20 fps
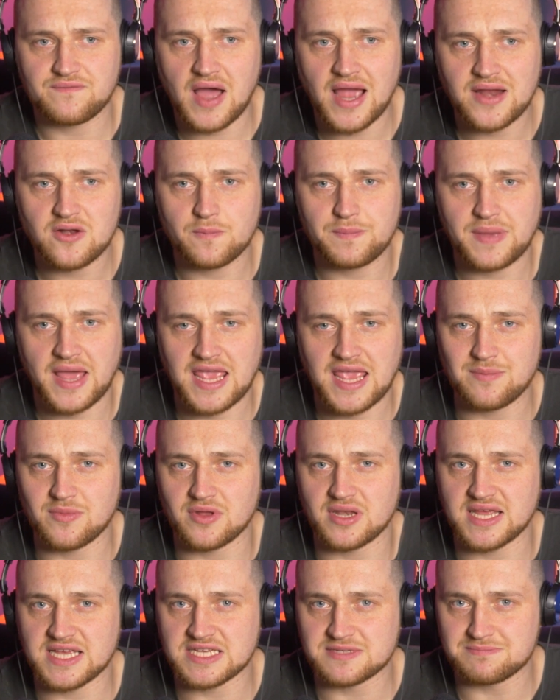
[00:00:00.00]
Final
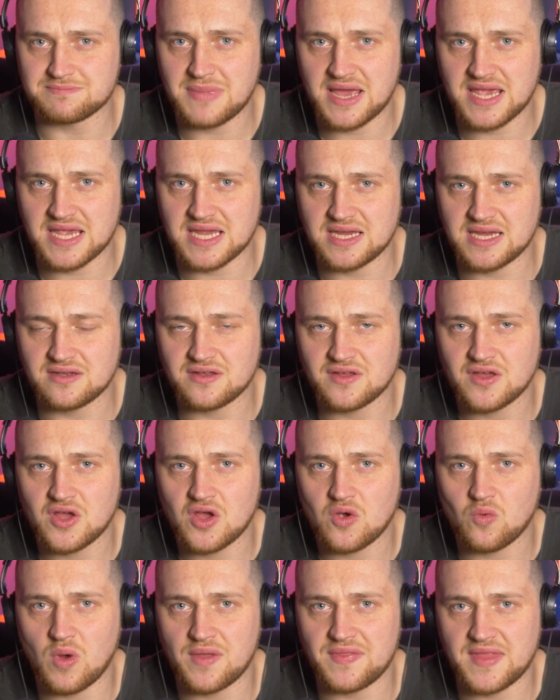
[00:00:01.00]
payment is made
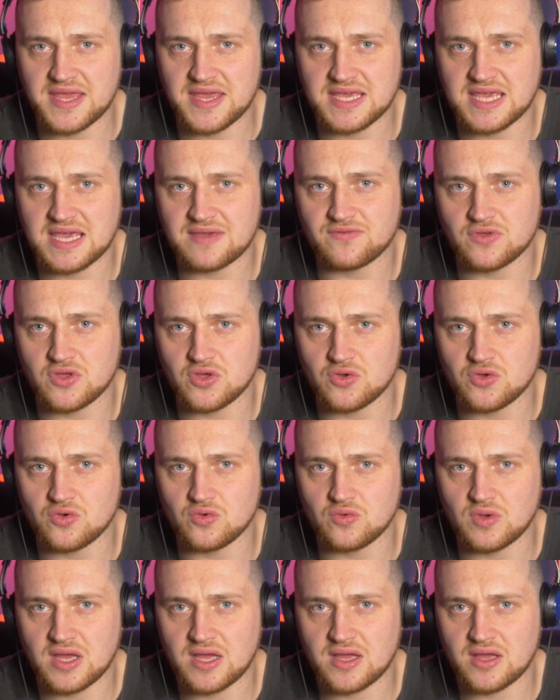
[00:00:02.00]
when they give
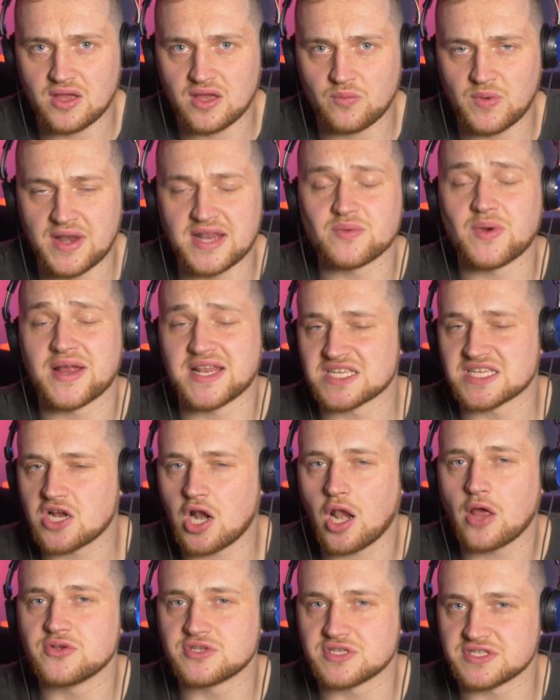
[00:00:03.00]
you, when it's
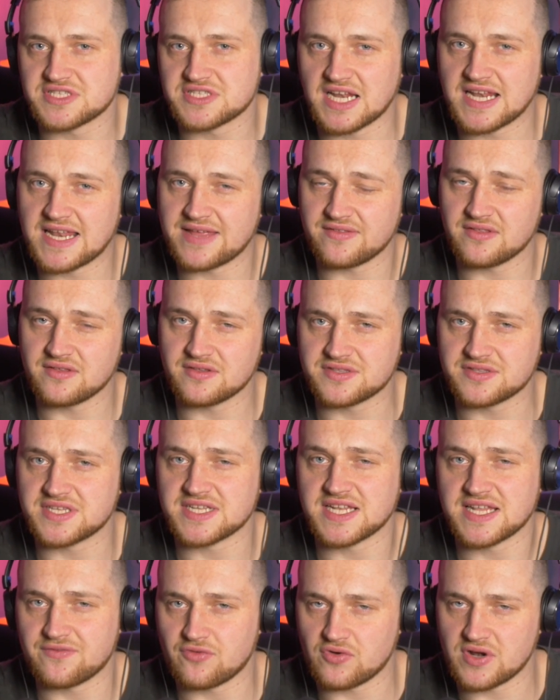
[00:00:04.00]
closer to the
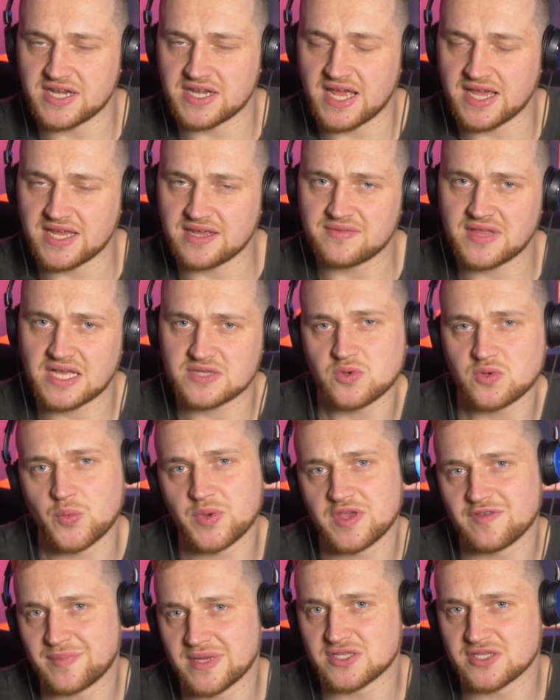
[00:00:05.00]
delivery date. That's
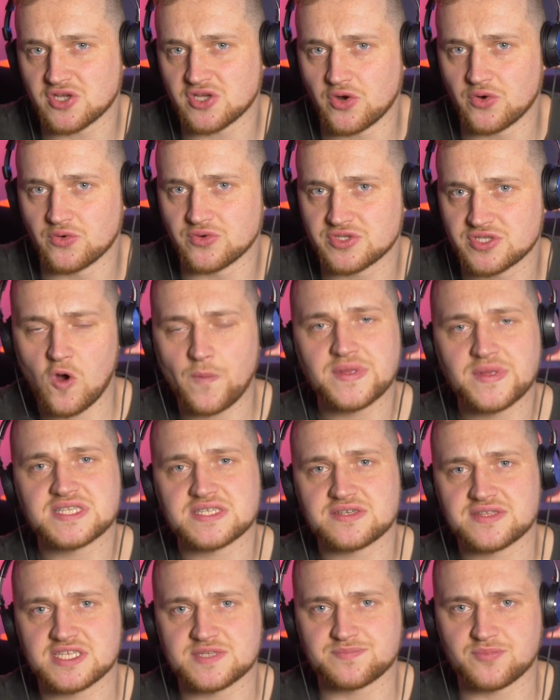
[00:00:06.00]
what been told. Up
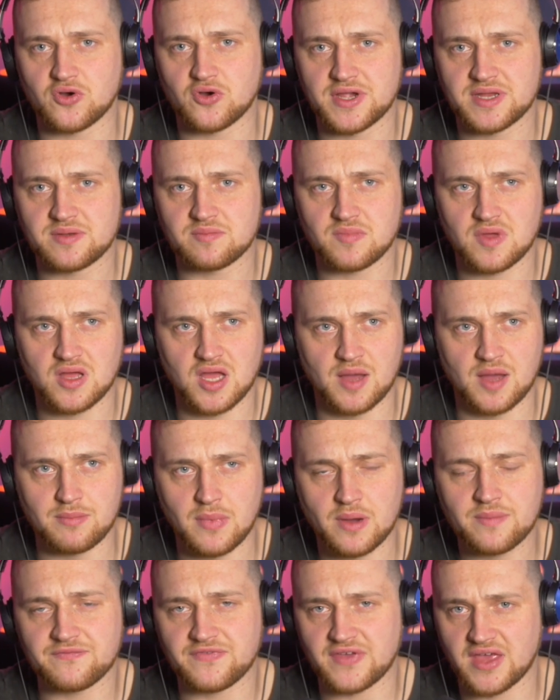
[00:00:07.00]
until this point, a
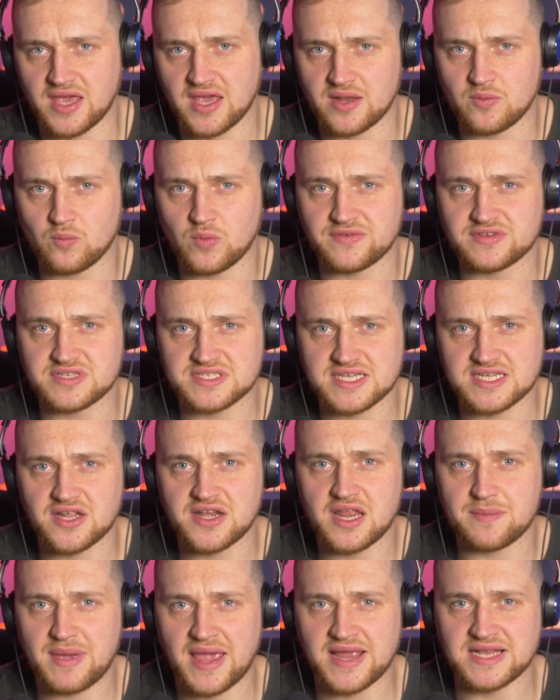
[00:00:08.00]
month in, we've
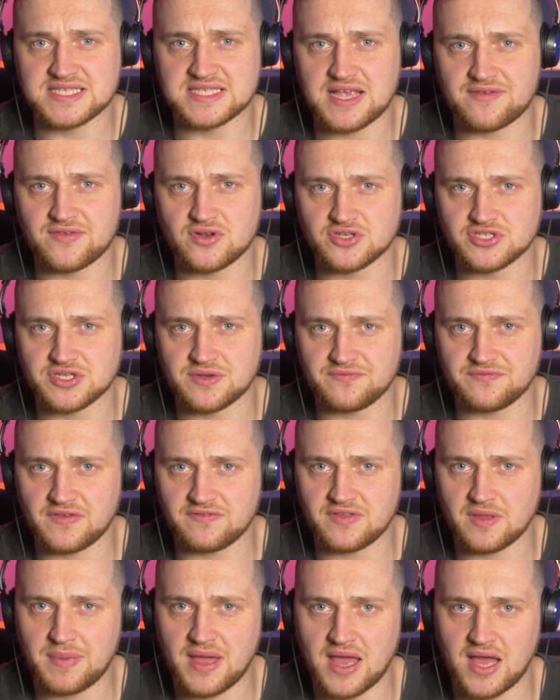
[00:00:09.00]
still only paid
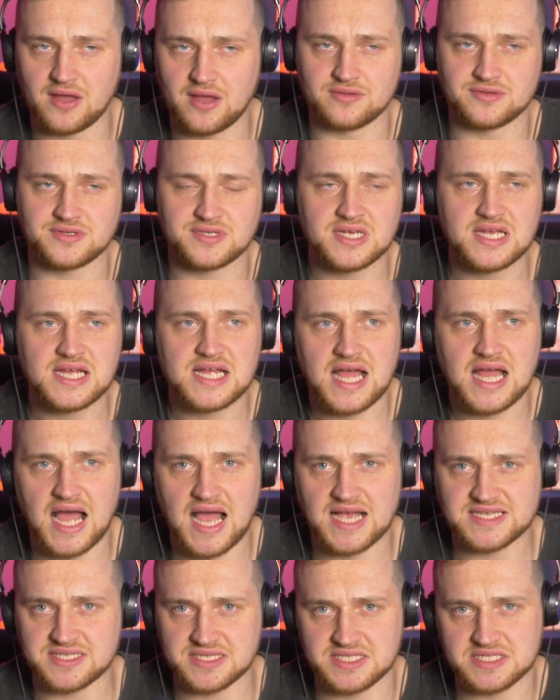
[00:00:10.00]
£750.
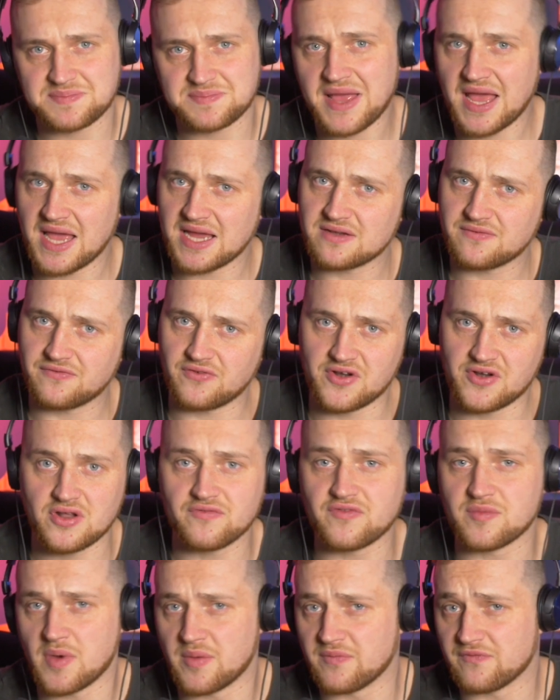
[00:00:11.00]
I suspect for
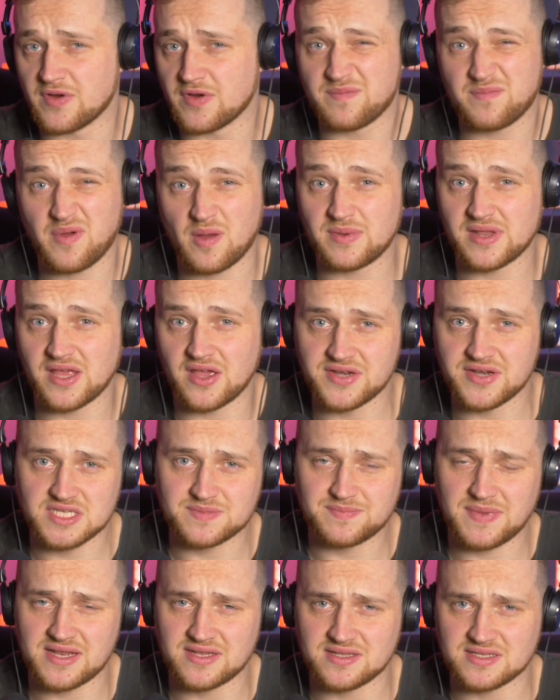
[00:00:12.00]
another month, we've probably only
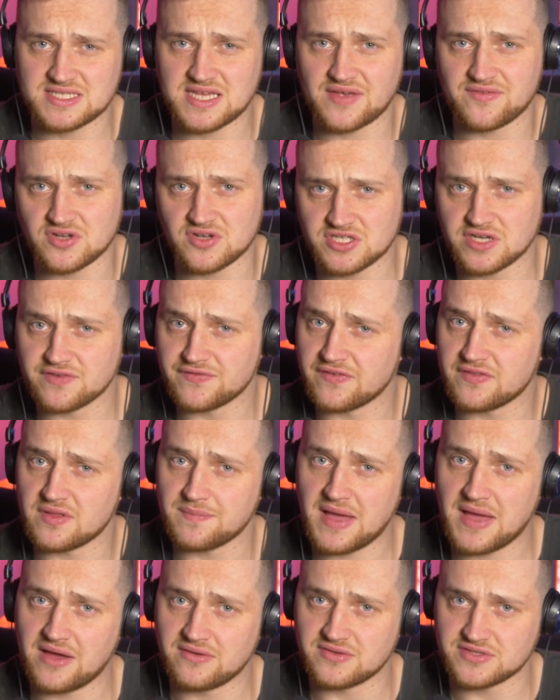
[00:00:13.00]
spent
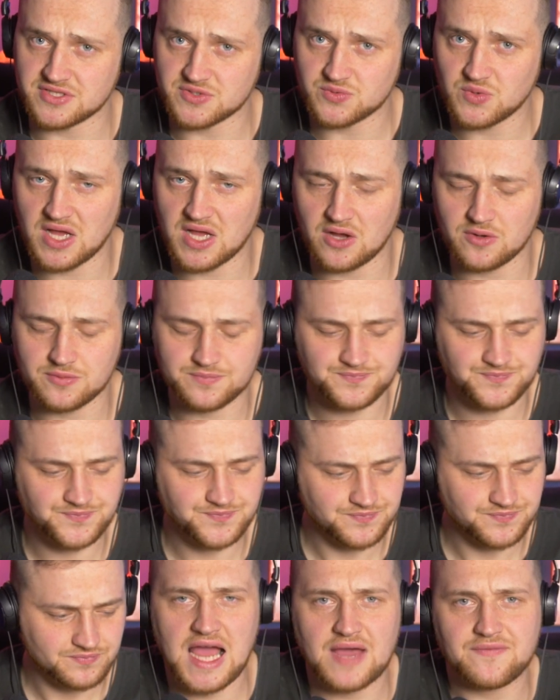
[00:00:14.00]
£750 as well.
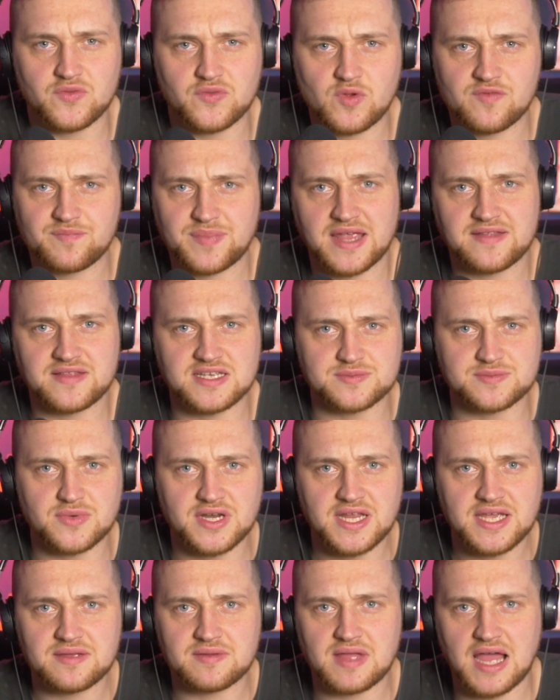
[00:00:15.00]
After we've paid this
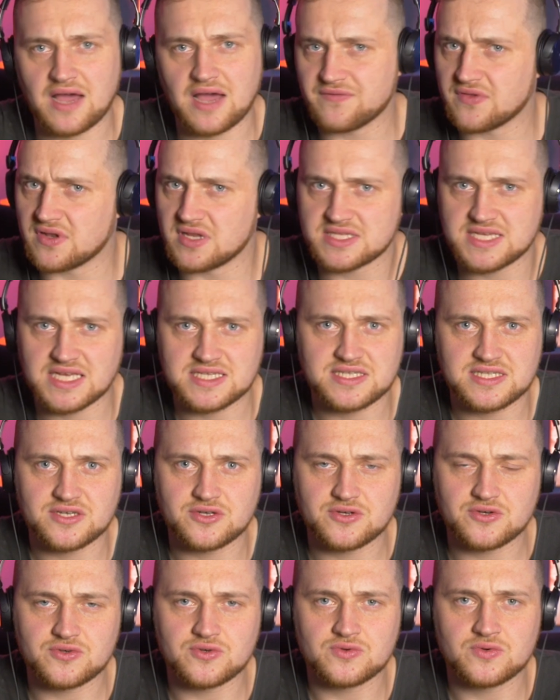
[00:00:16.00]
money, after the Tesla
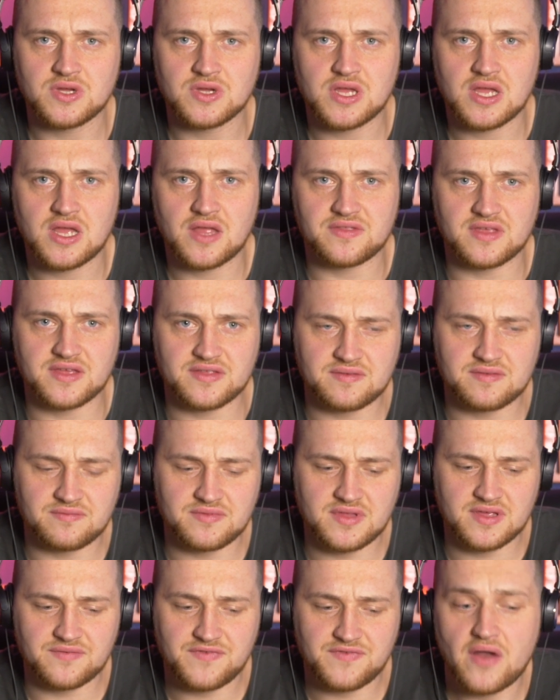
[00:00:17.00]
call,
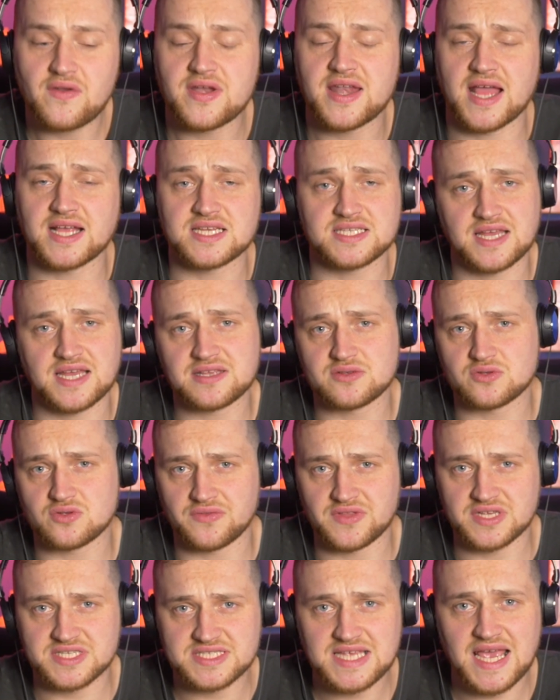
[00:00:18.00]
the very next day, this was
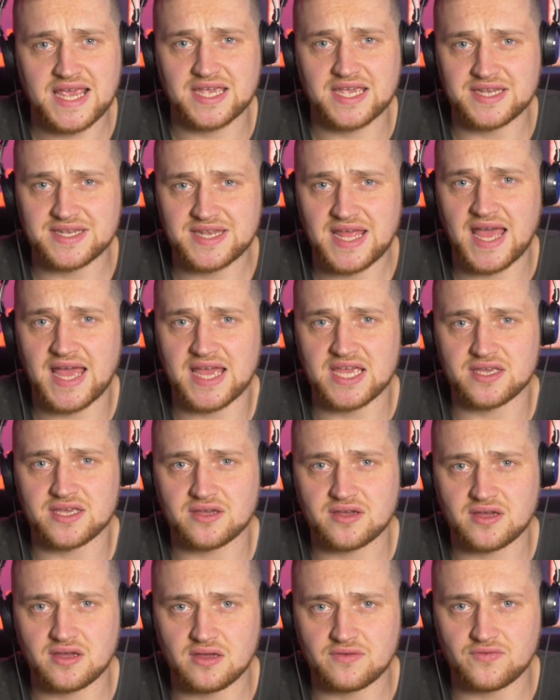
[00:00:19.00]
on the second day
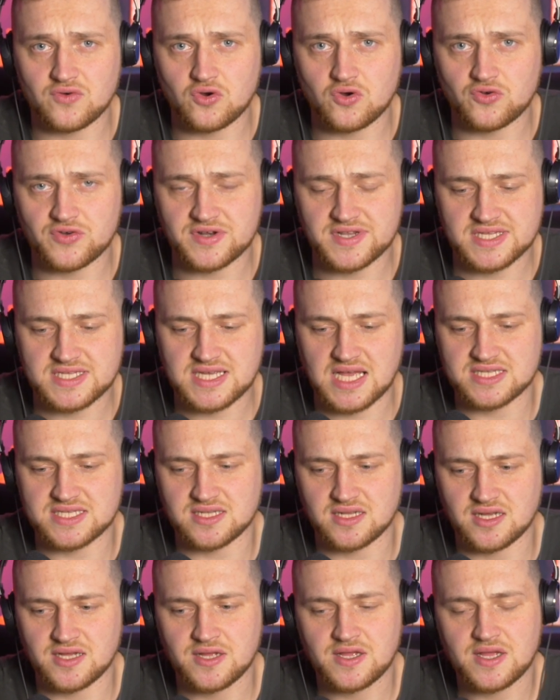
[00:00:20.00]
of ordering the
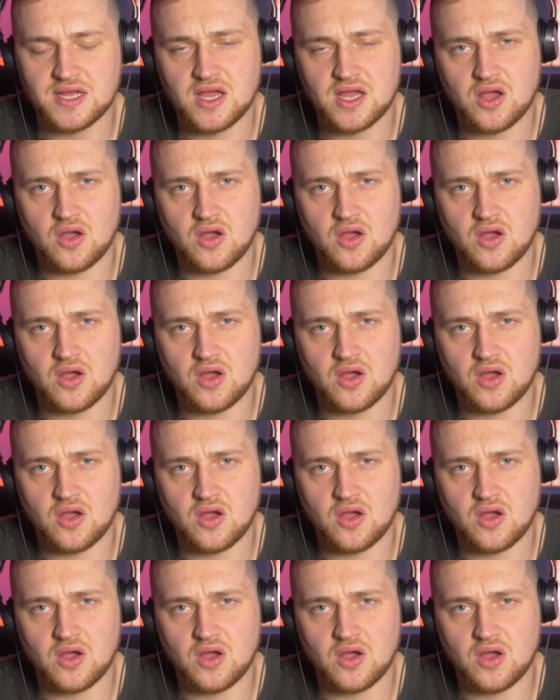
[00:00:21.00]
Tesla,